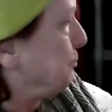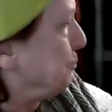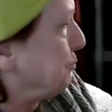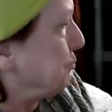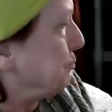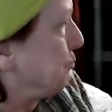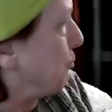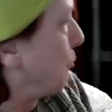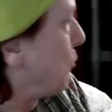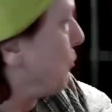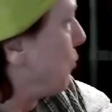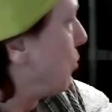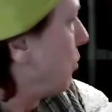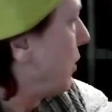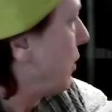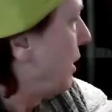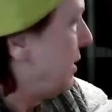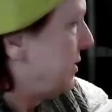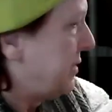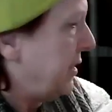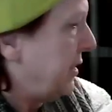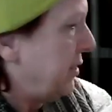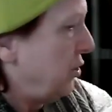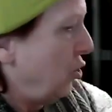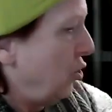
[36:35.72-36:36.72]
It
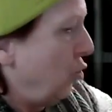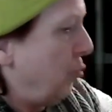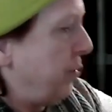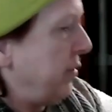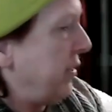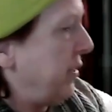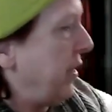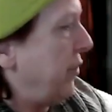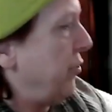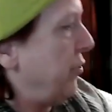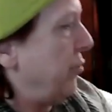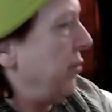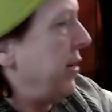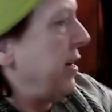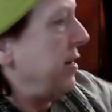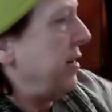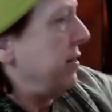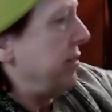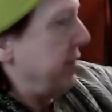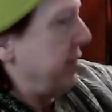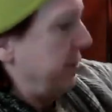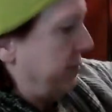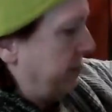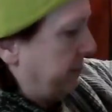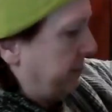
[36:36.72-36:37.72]
says open the other
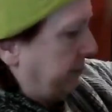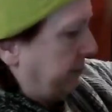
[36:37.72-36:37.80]
end.